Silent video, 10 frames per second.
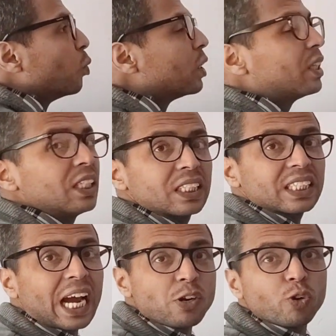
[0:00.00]
with this
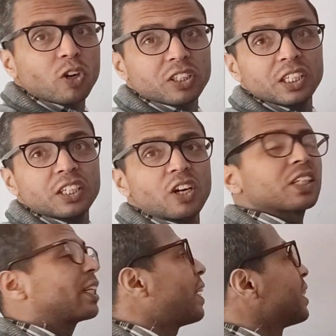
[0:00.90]
cytotoxic
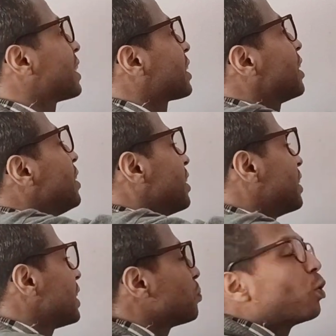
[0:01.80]
drugs, radiation,
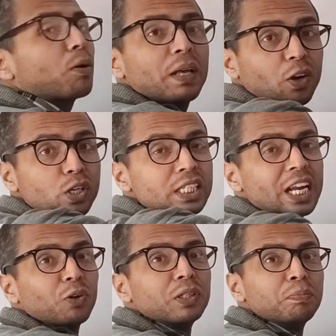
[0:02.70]
this bone marrow is
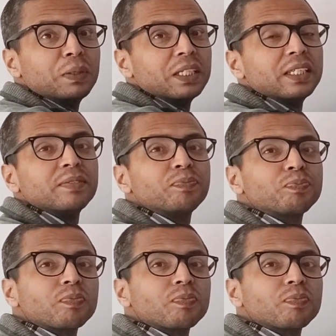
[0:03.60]
now empty,